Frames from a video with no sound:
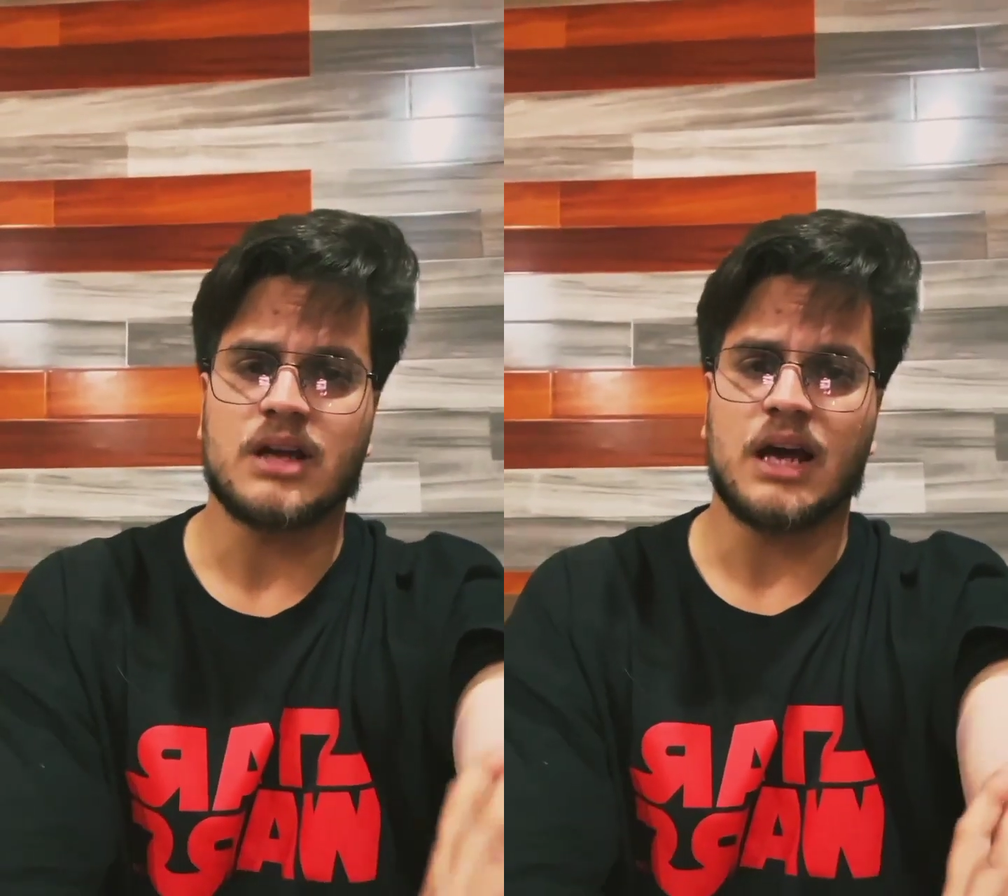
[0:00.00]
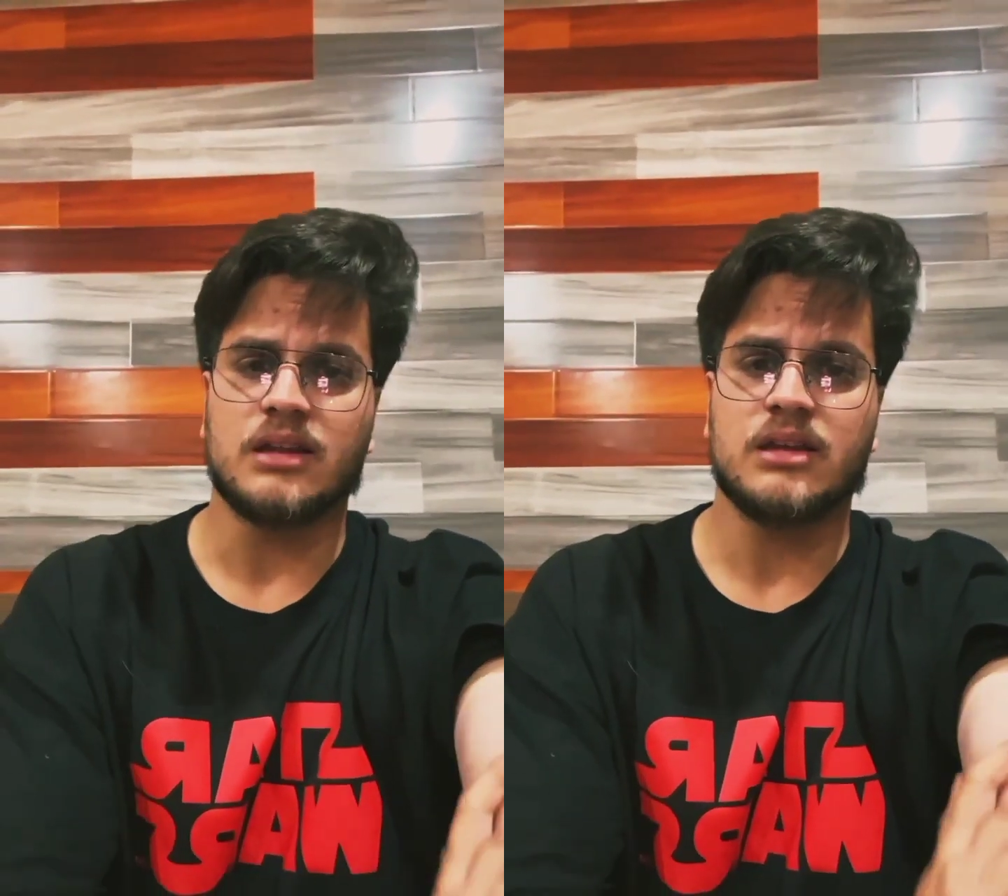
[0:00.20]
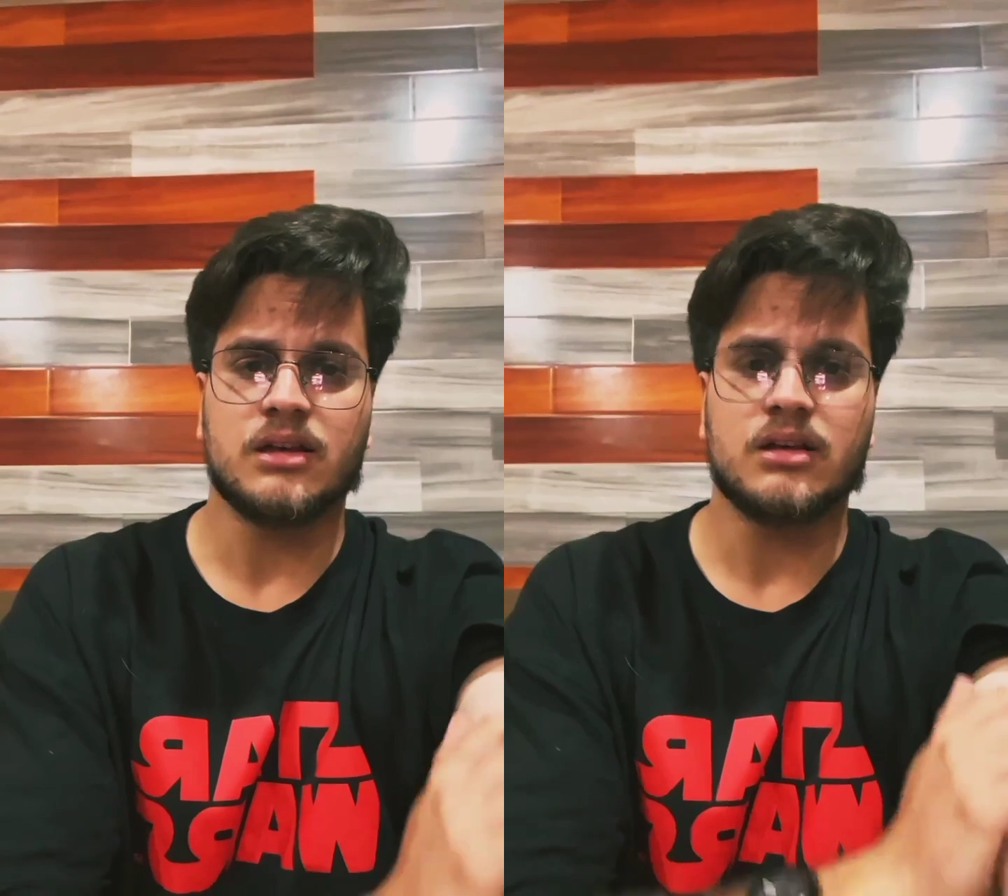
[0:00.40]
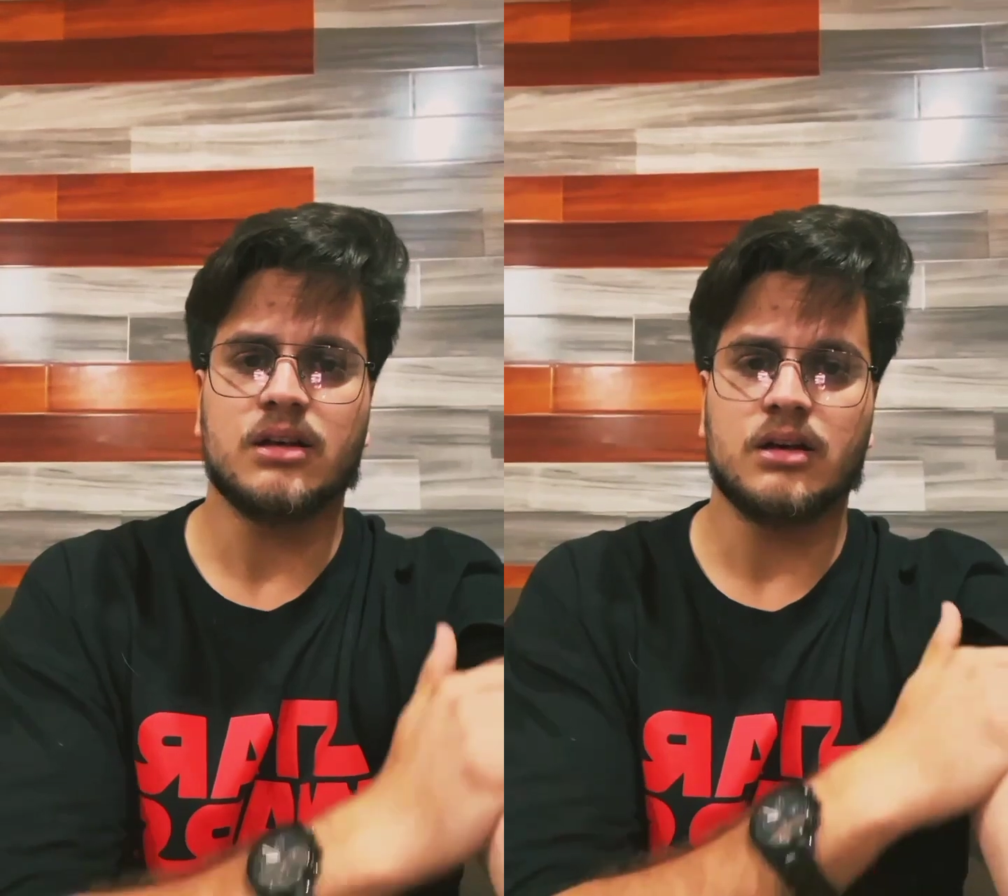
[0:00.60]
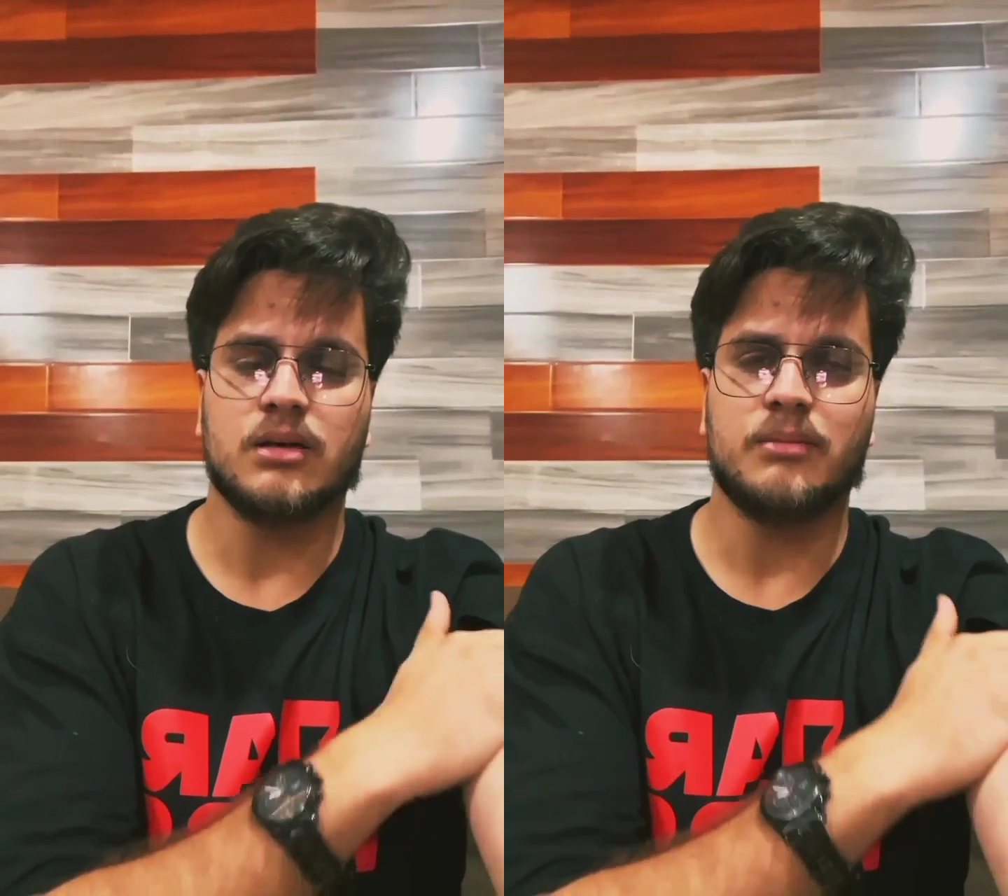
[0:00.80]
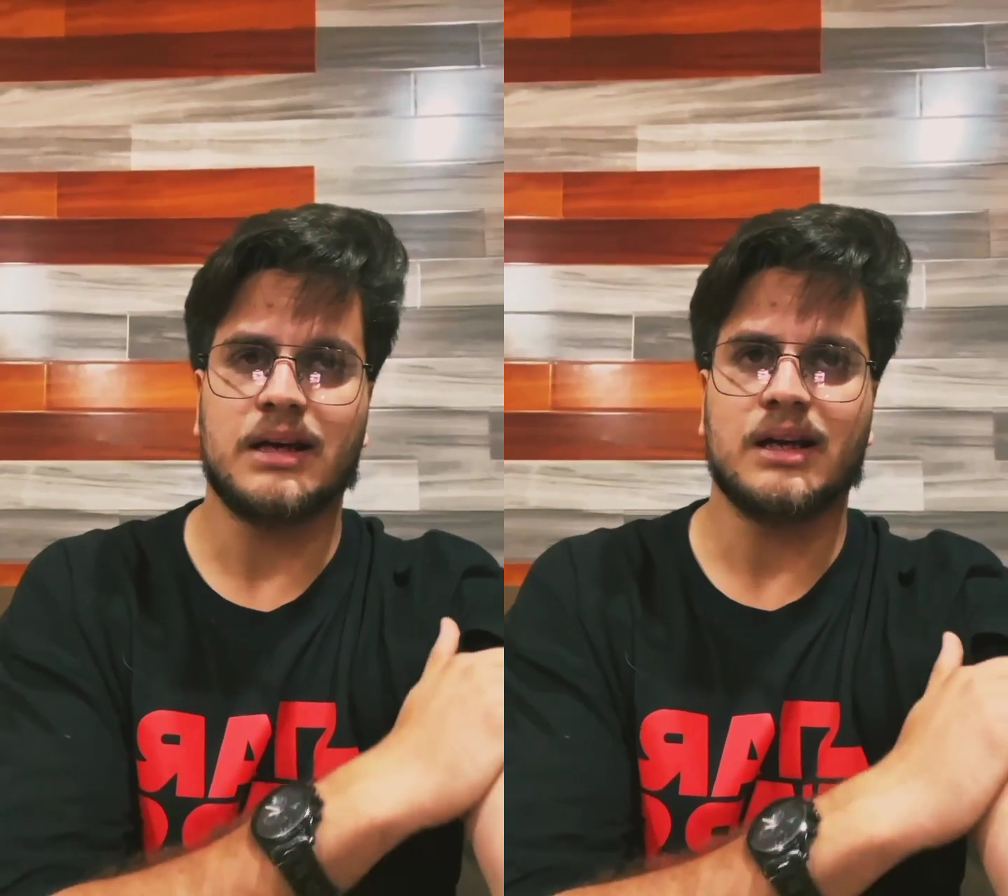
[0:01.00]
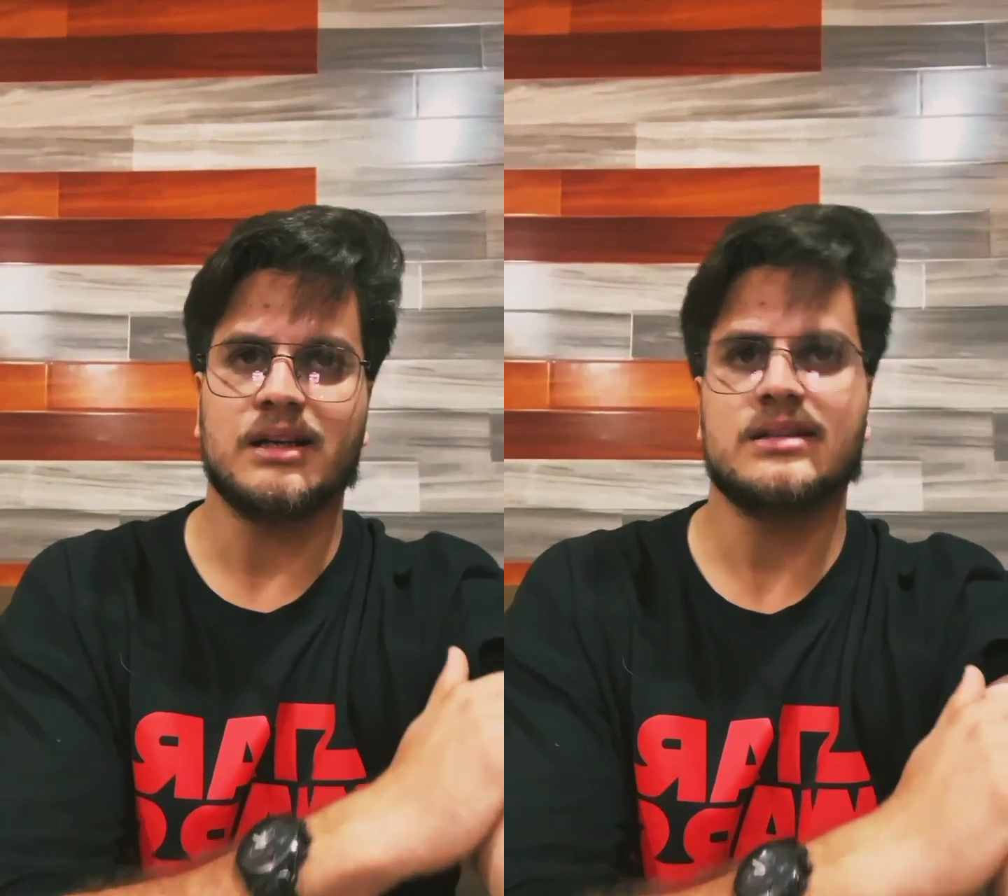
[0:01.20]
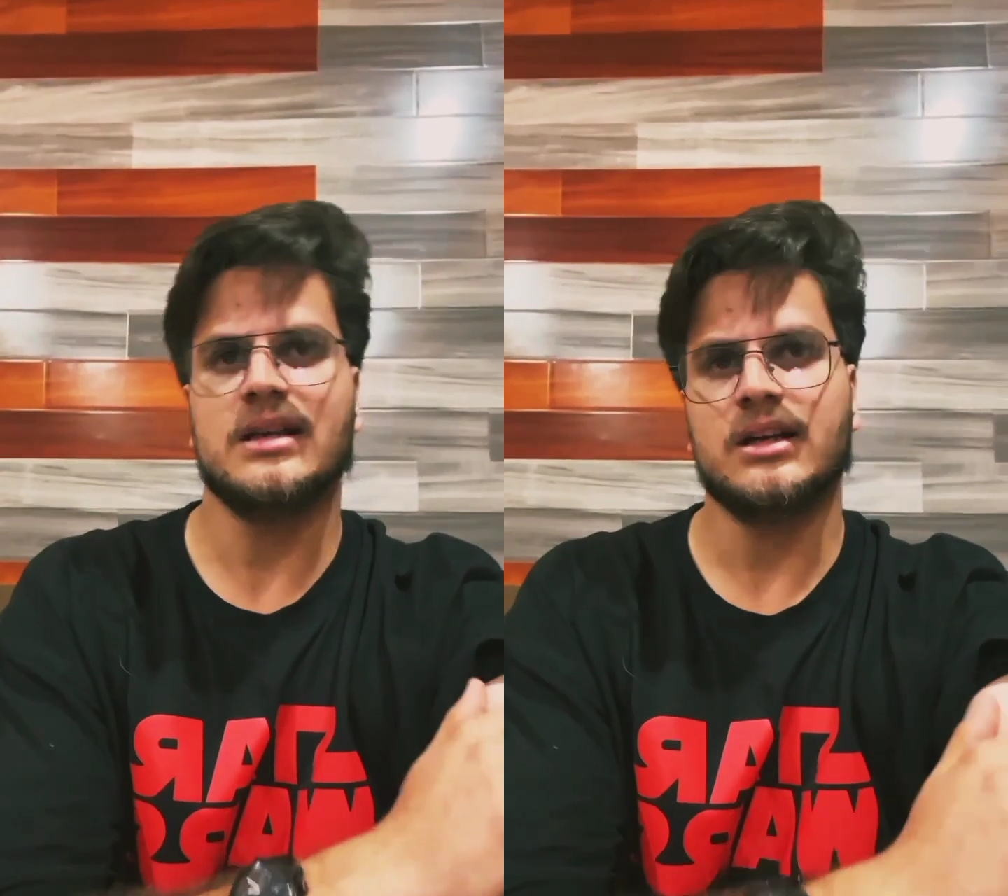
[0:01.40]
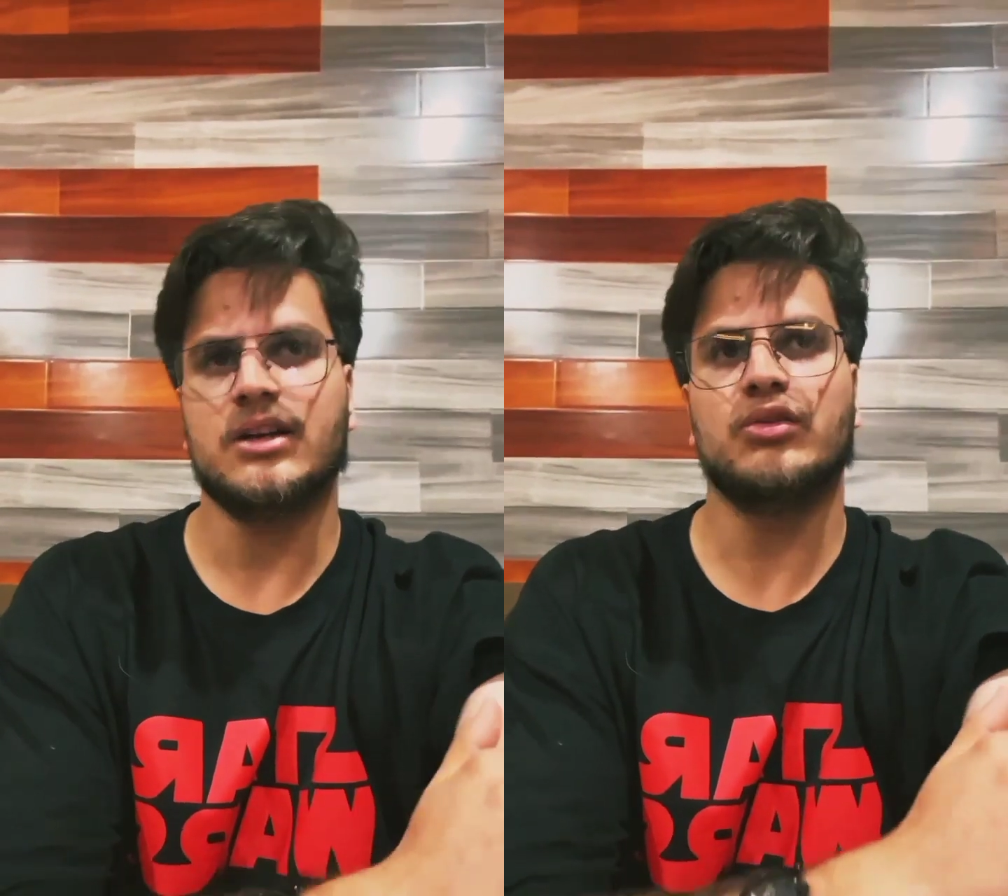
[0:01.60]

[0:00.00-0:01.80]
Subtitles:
I think by getting selected,